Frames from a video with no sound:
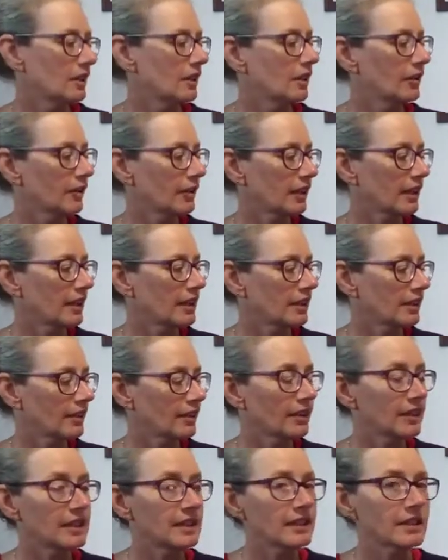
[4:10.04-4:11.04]
okay,
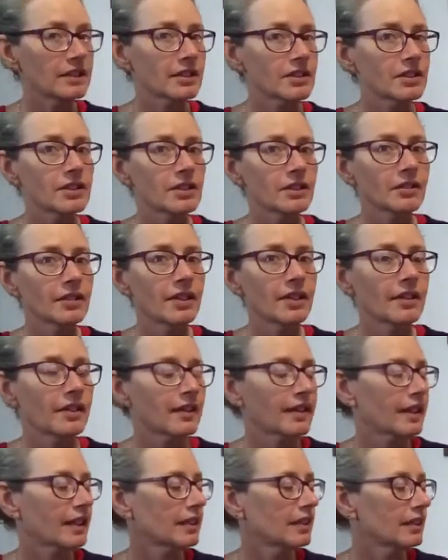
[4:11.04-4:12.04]
so I did just tune this a
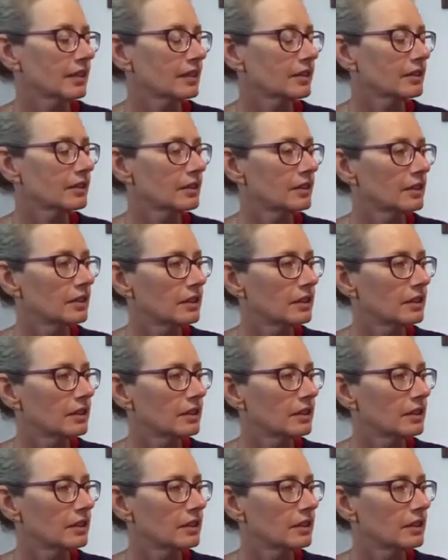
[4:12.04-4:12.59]
second ago.